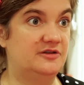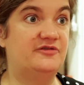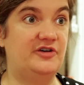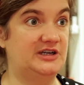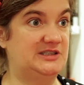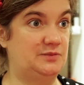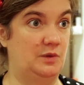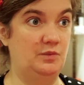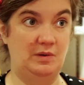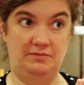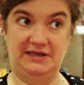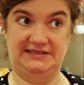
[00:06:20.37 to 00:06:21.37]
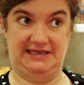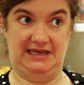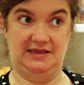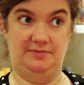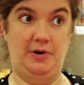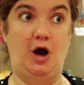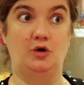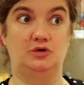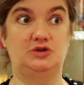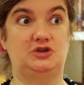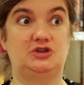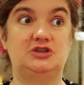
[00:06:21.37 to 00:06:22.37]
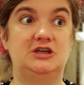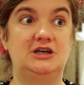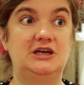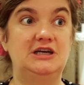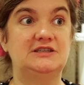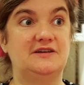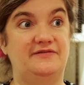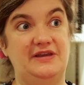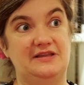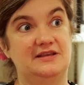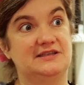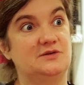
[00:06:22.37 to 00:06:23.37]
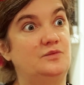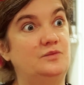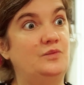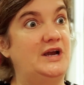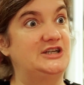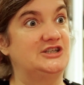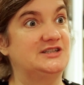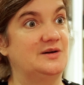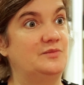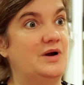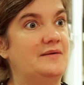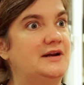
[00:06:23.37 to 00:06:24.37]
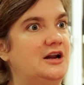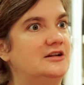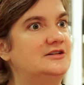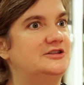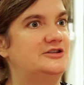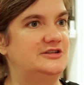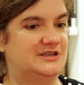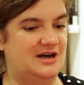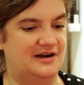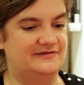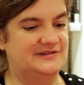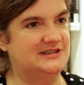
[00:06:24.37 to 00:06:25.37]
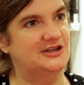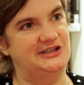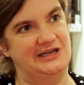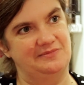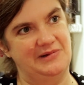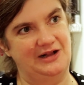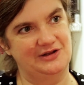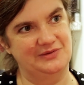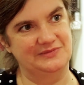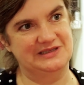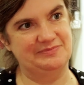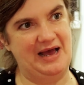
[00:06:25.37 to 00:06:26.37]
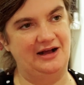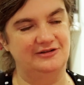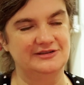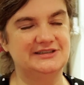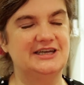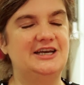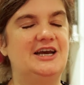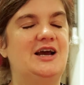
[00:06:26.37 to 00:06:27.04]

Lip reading: The first one went missing in the post, so I think there's a witch somewhere in London who's kind of studying Malcolm's spells,